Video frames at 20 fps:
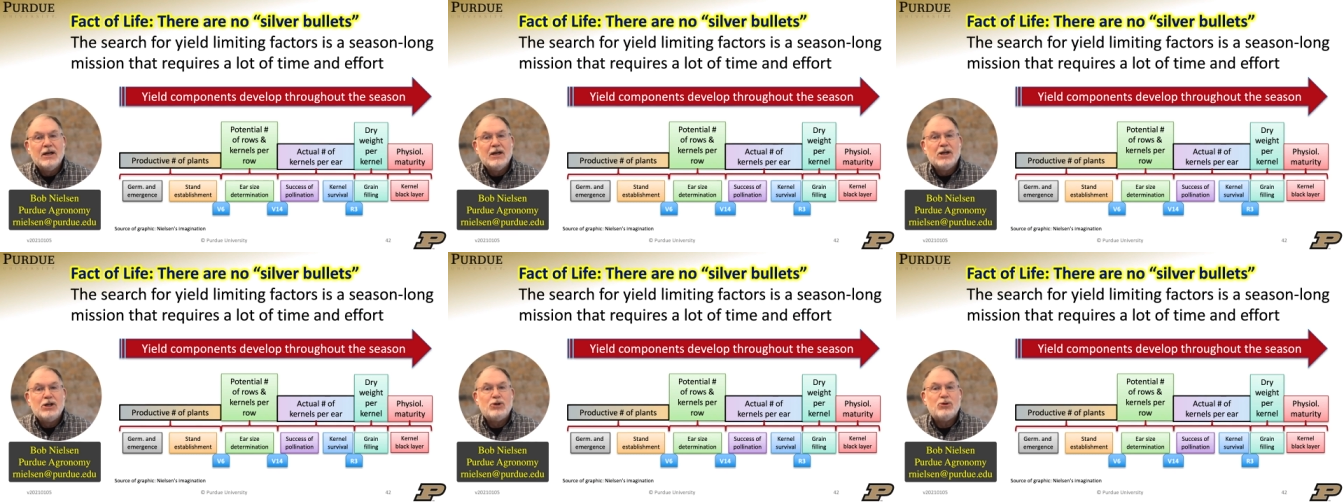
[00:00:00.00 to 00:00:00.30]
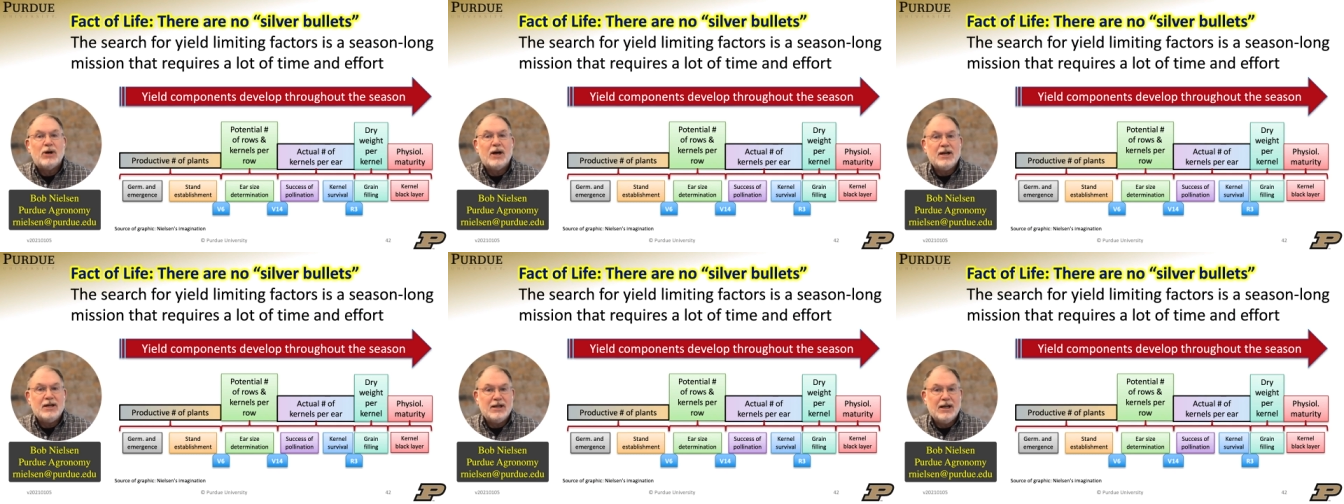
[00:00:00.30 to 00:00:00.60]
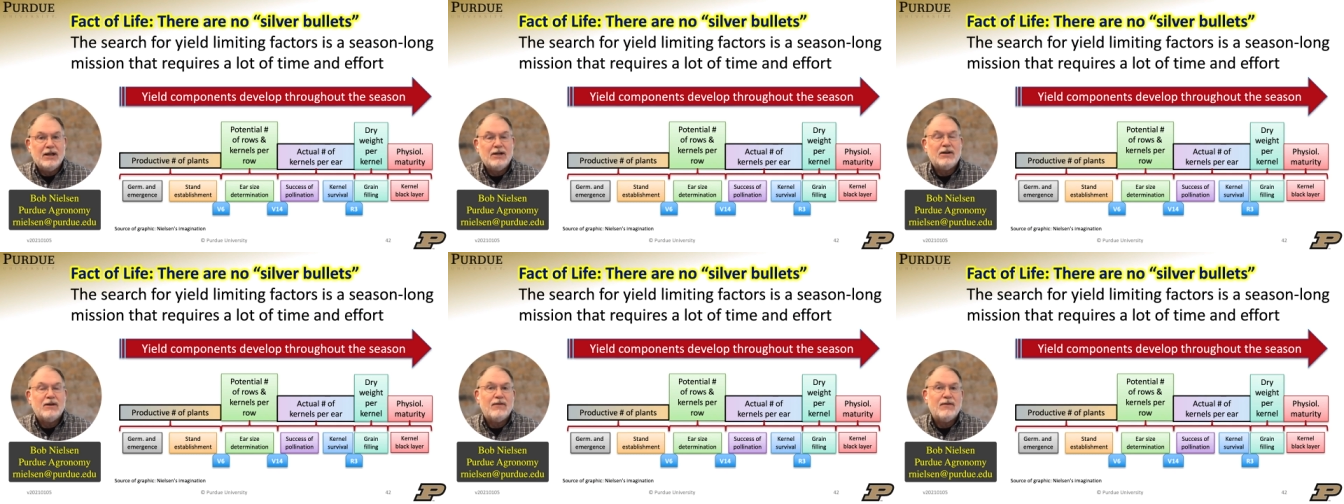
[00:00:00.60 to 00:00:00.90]
to
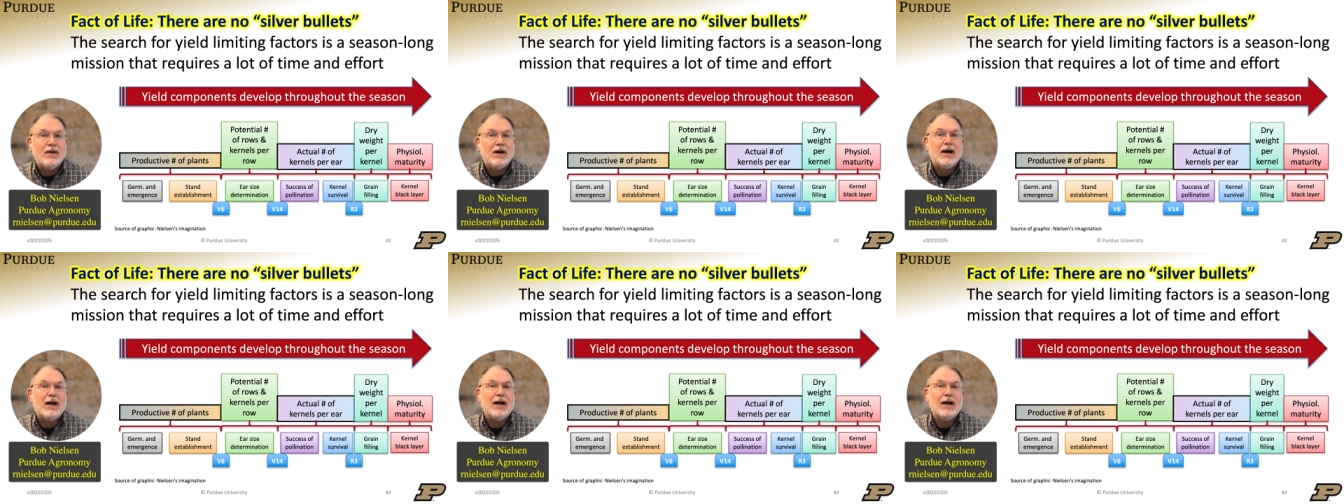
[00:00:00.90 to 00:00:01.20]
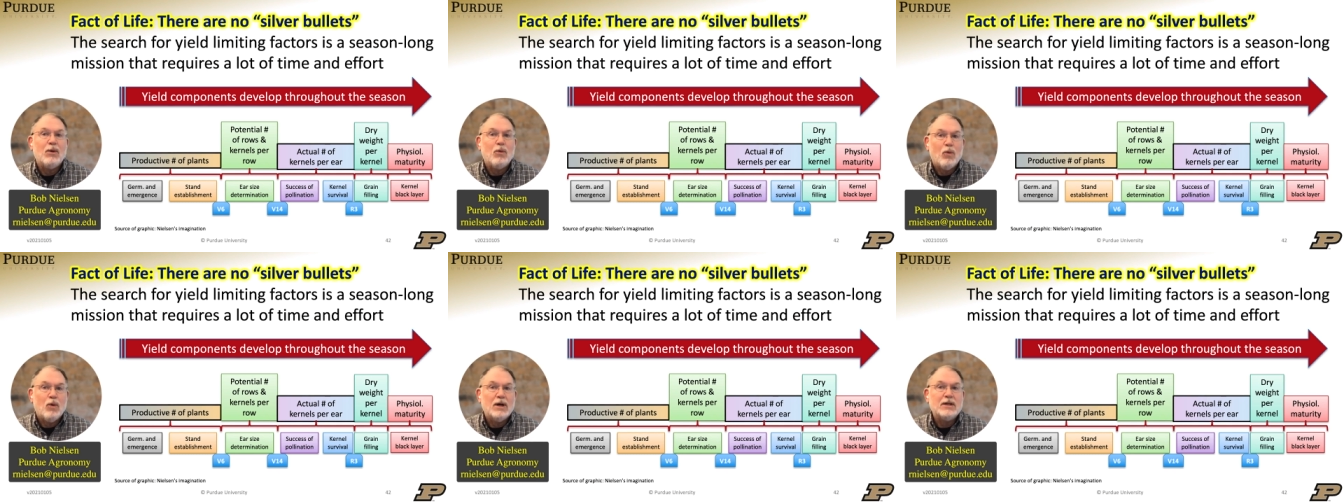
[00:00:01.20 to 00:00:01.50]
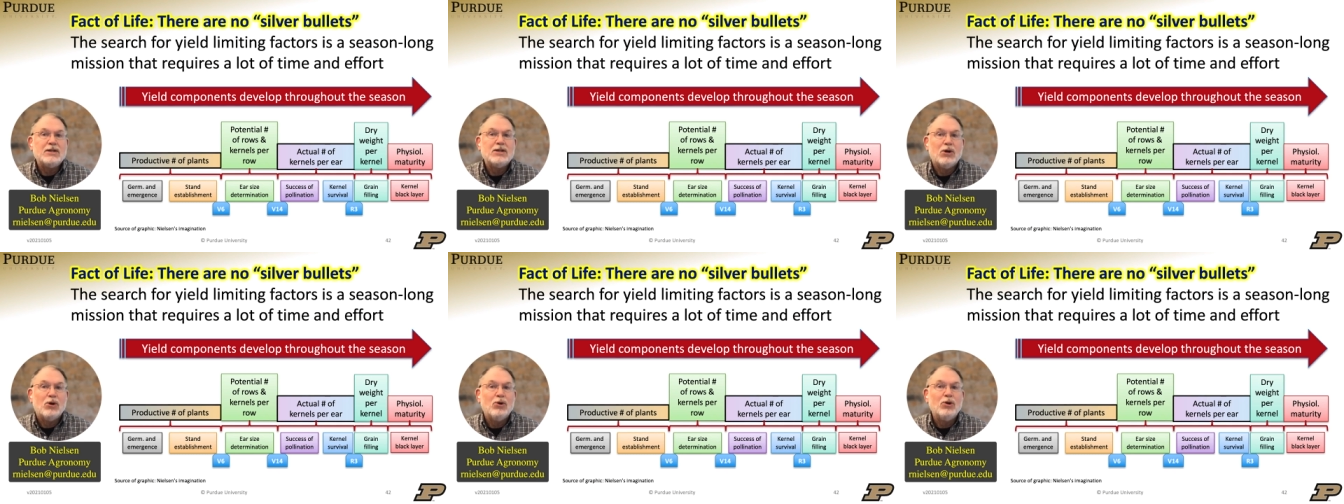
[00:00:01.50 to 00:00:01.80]
identify
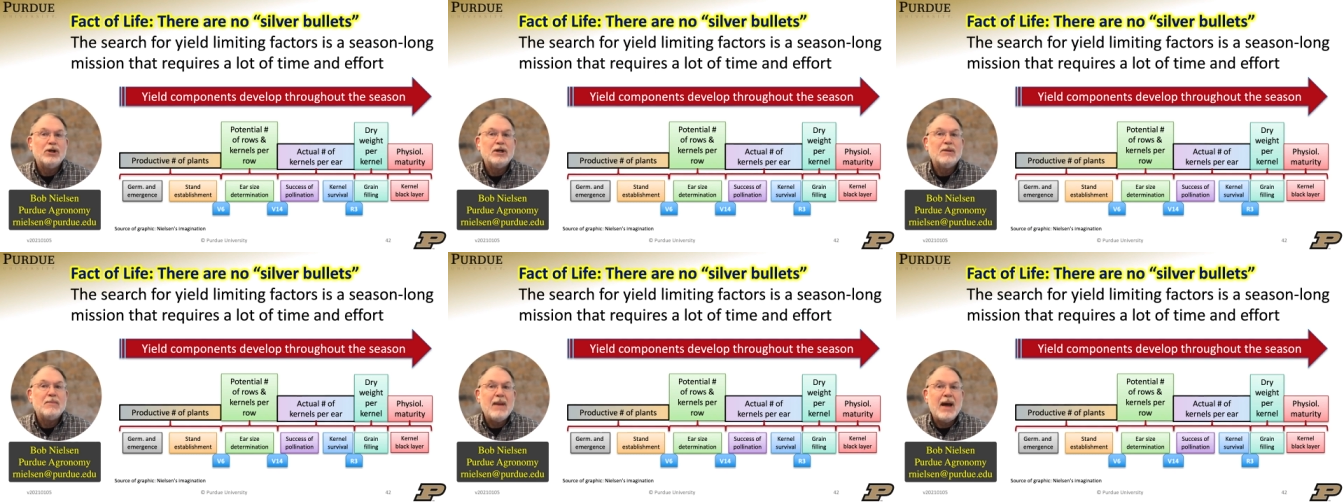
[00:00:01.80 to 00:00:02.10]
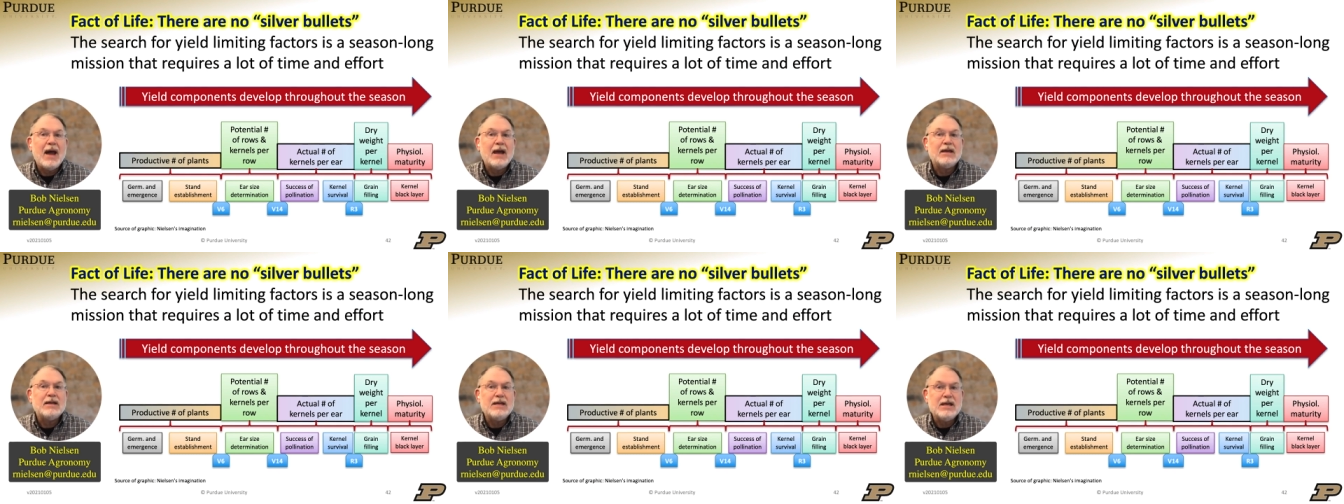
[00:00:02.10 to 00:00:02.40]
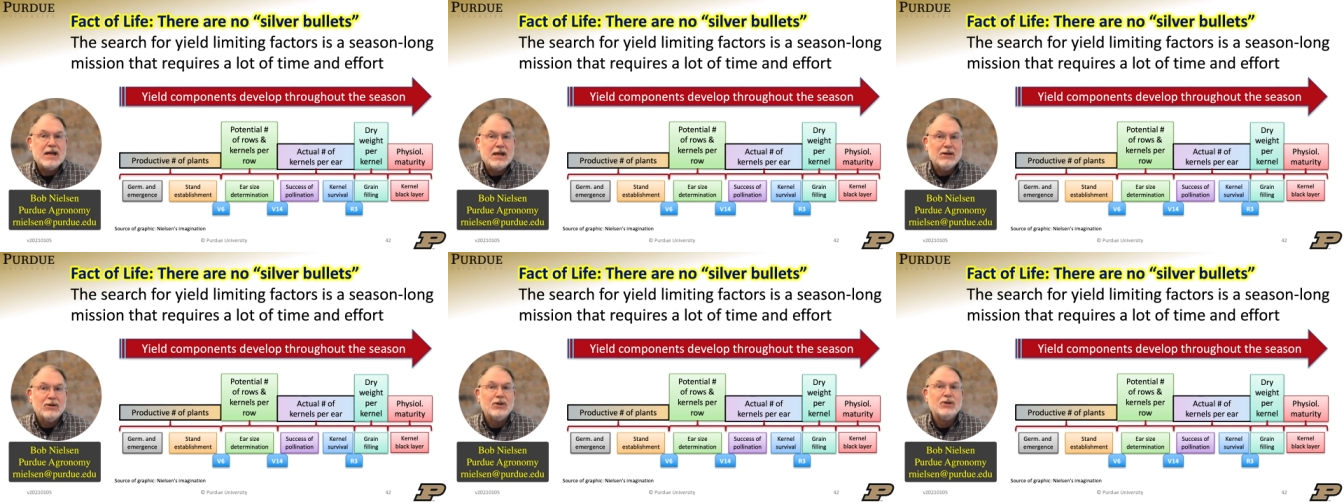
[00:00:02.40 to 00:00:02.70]
what's holding back
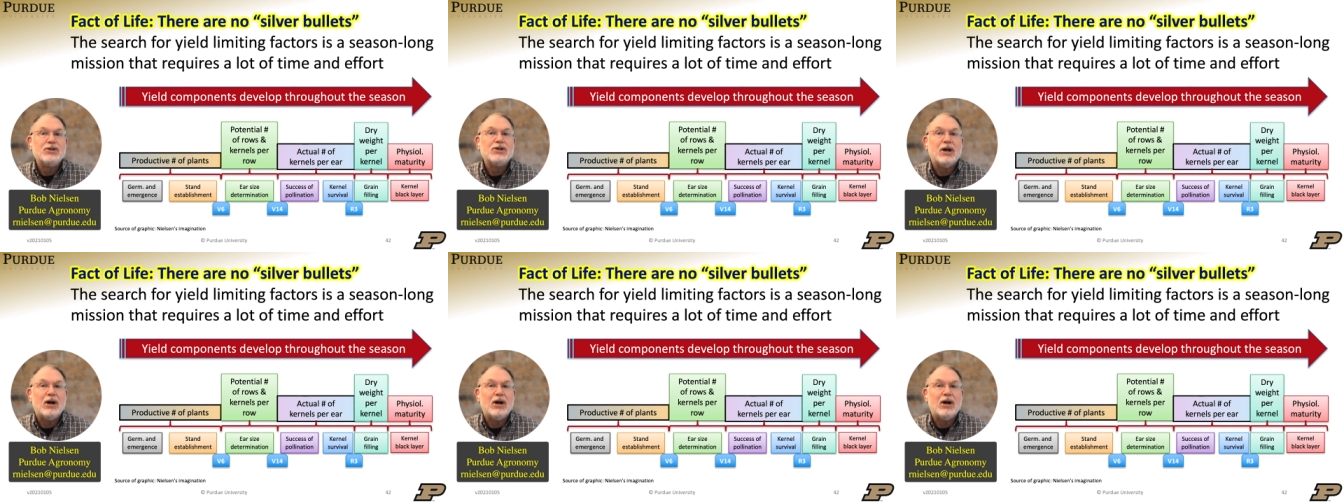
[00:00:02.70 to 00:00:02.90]
yields